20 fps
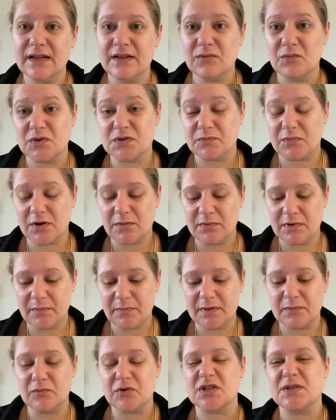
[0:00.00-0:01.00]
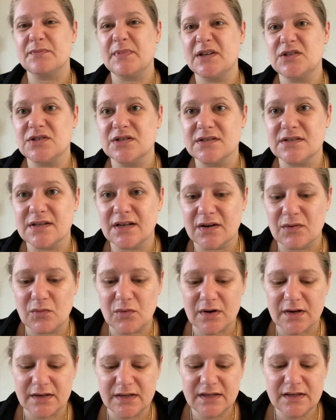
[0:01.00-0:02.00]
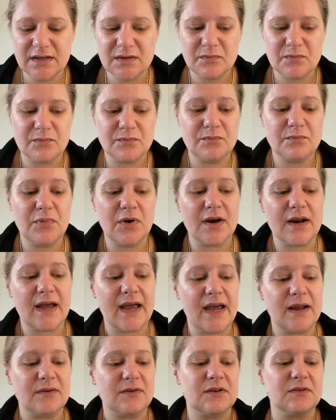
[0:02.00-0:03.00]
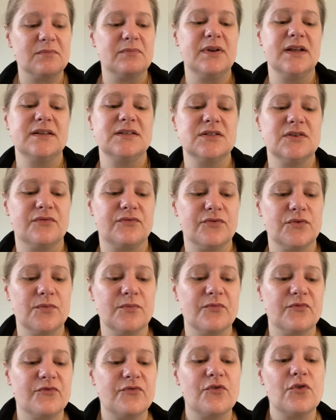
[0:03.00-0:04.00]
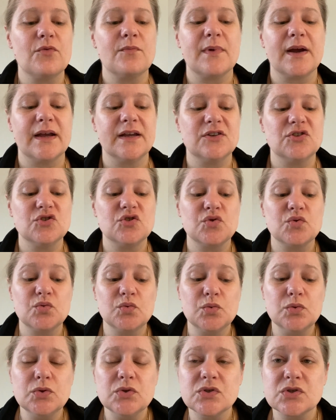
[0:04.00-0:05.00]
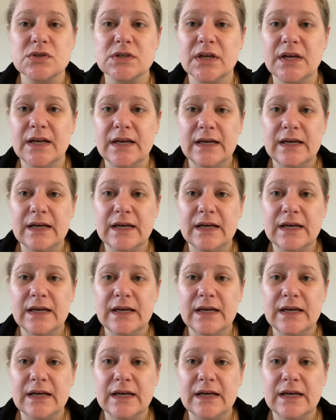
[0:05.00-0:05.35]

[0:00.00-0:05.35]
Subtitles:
It was probably a bit more spacious than what I needed, but I had plenty of room for my tools.